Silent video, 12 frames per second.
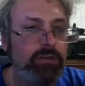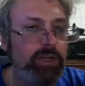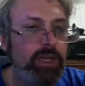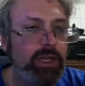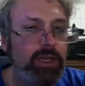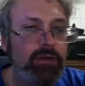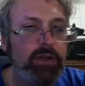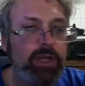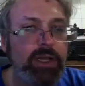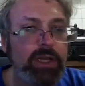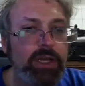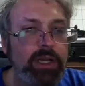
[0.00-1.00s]
And
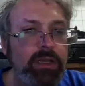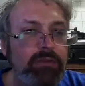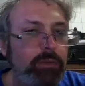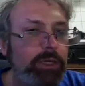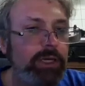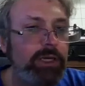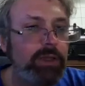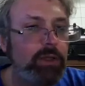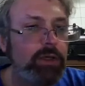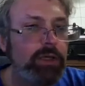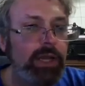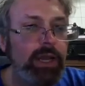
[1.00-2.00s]
if we
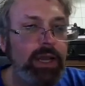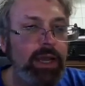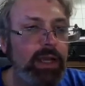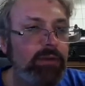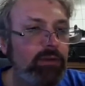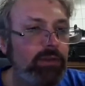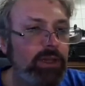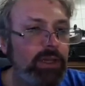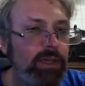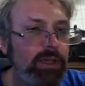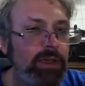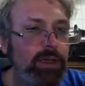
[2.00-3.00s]
look at
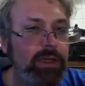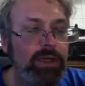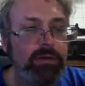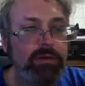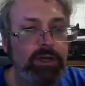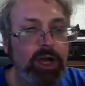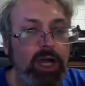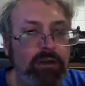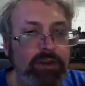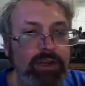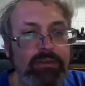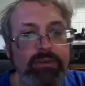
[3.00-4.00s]
the
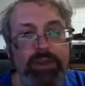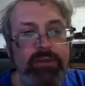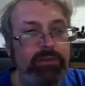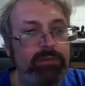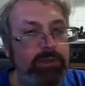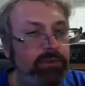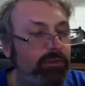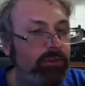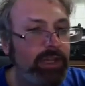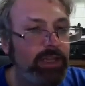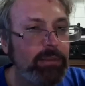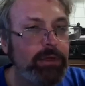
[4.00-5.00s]
contents, that's
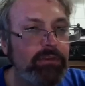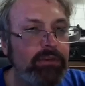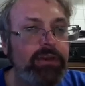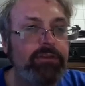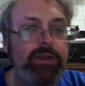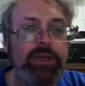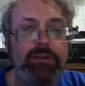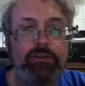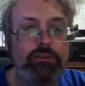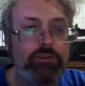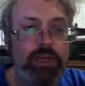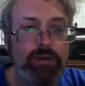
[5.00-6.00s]
exactly what it sounds like. It's
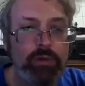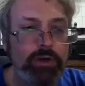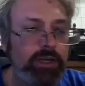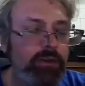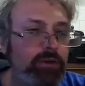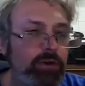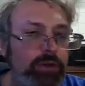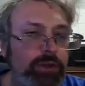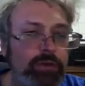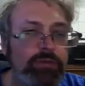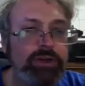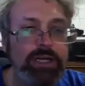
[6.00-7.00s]
just saying where to get to all the other
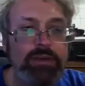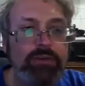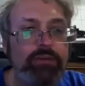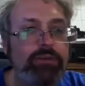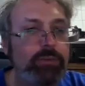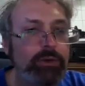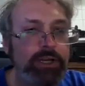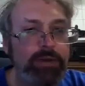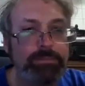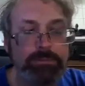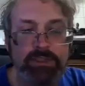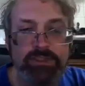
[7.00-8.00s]
files to read
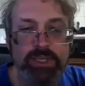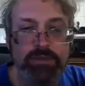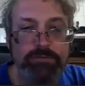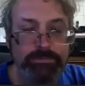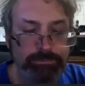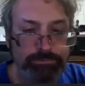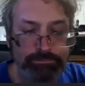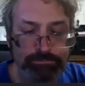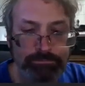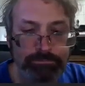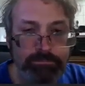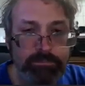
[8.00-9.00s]
and stuff.
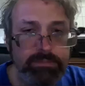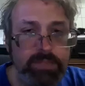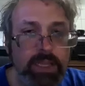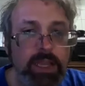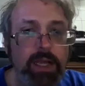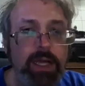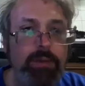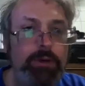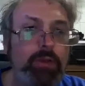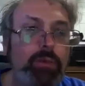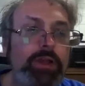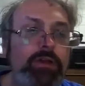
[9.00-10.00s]

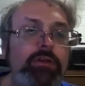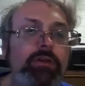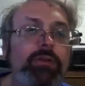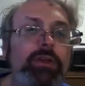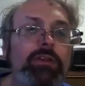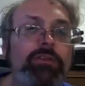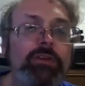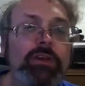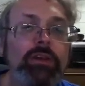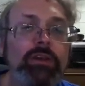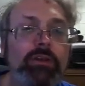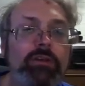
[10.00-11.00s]
Another way you can do this
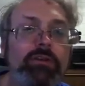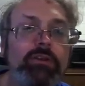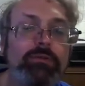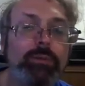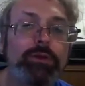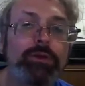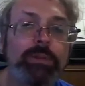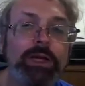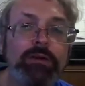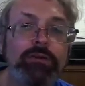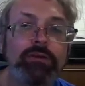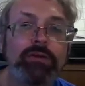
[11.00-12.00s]
is with your
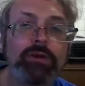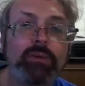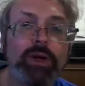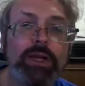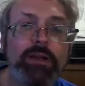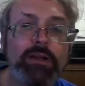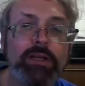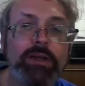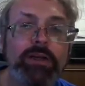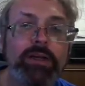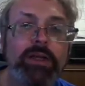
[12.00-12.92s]
mouse. You can right-click.